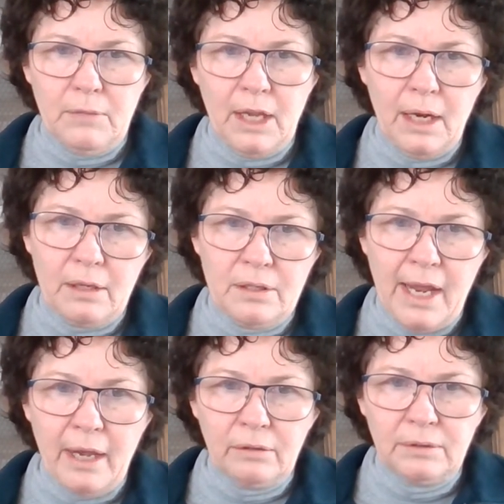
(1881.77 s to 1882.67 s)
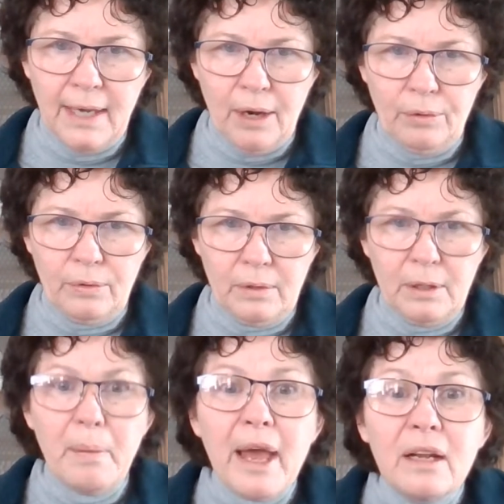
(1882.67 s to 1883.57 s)
It is nailed down.
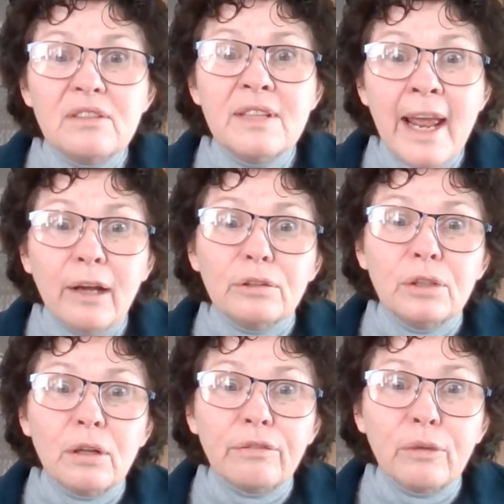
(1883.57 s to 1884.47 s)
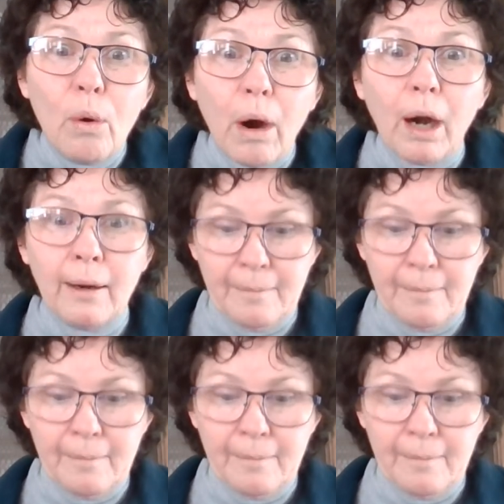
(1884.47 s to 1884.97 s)
The bed is nailed to the floor.